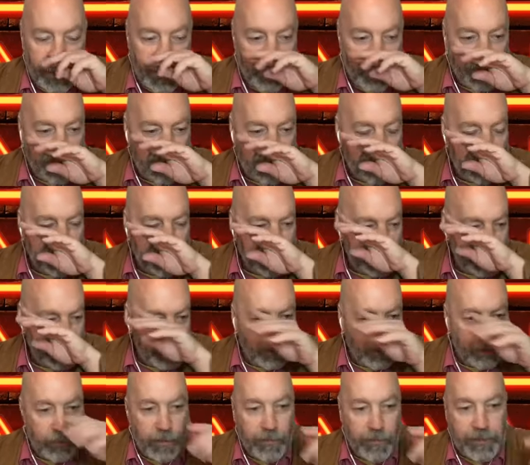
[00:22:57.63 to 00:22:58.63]
I'm curious to
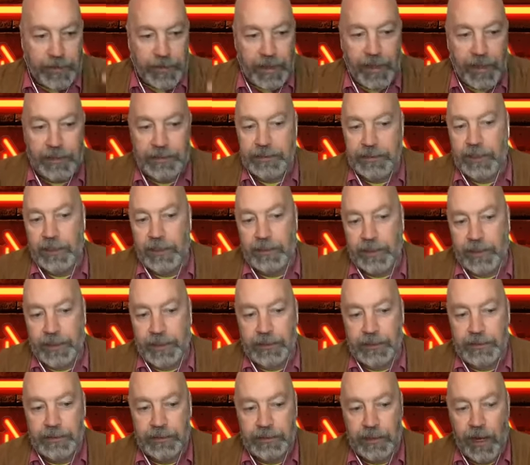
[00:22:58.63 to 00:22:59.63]
know on the
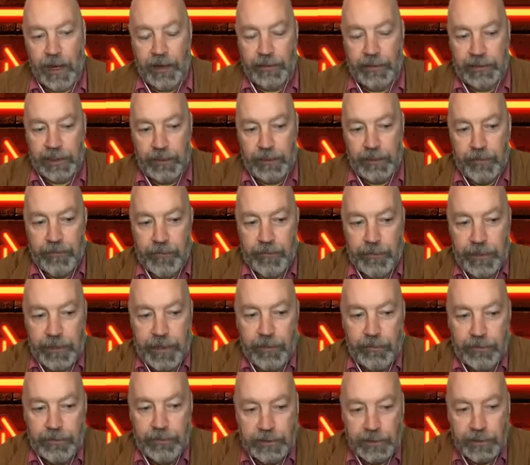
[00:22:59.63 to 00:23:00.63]
SLA side, it's going to be very
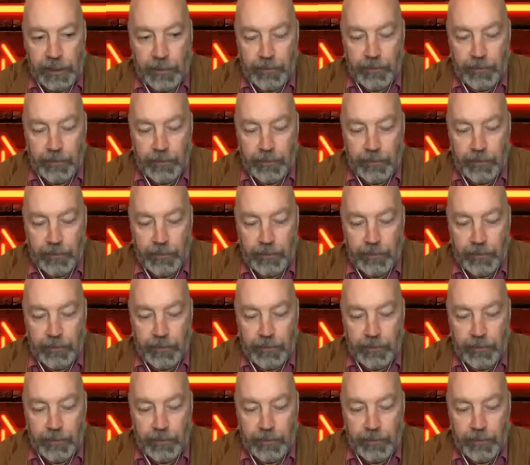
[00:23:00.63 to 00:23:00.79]
interesting.